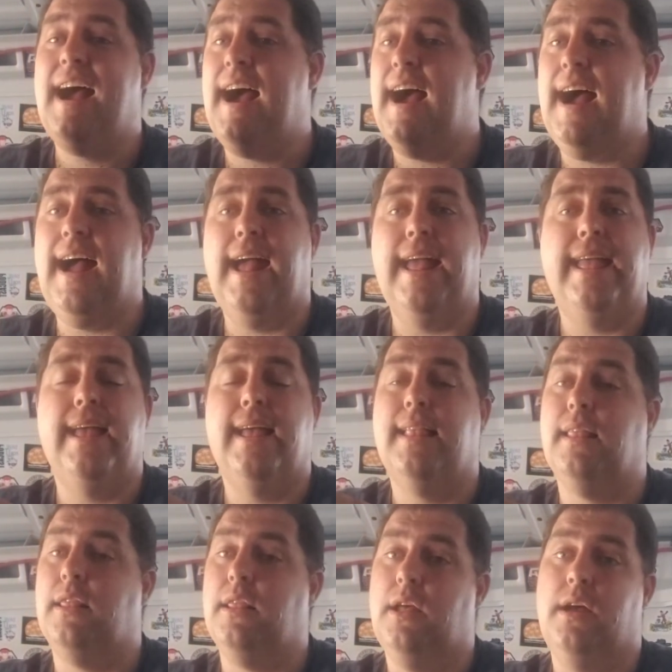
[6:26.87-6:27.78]
I
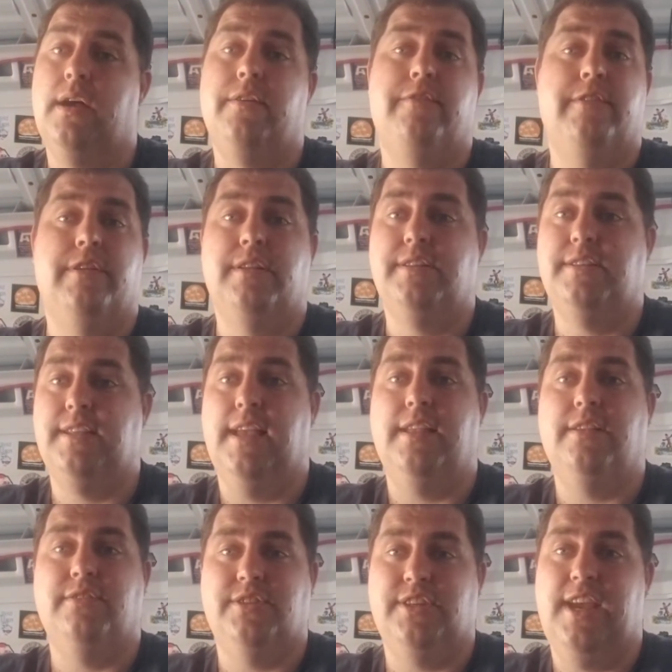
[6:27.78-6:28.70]
love
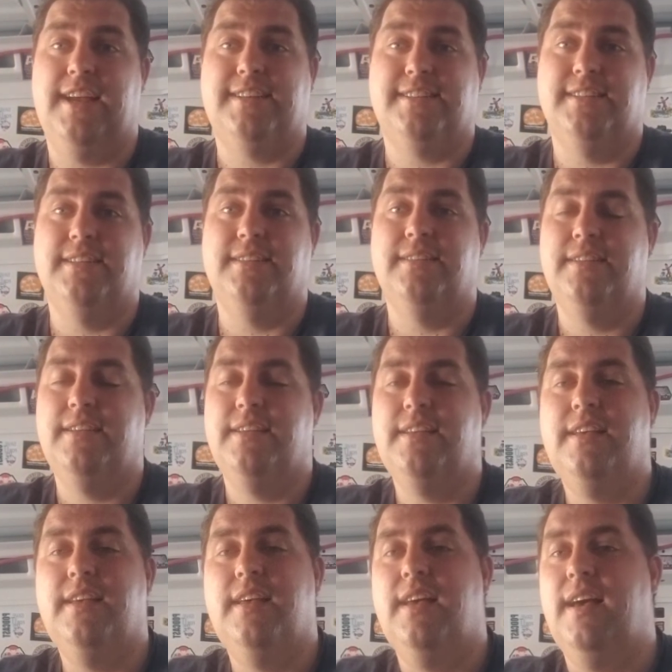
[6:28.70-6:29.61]
Daniel Jackson.
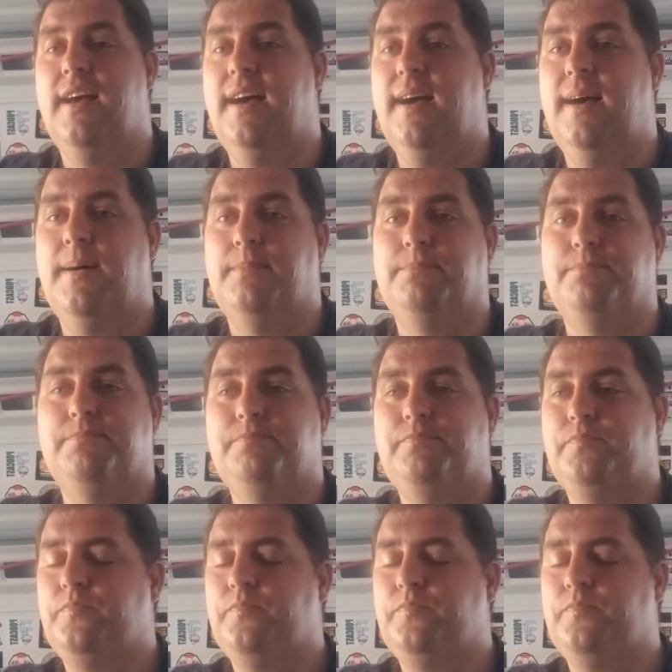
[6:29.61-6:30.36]
Um,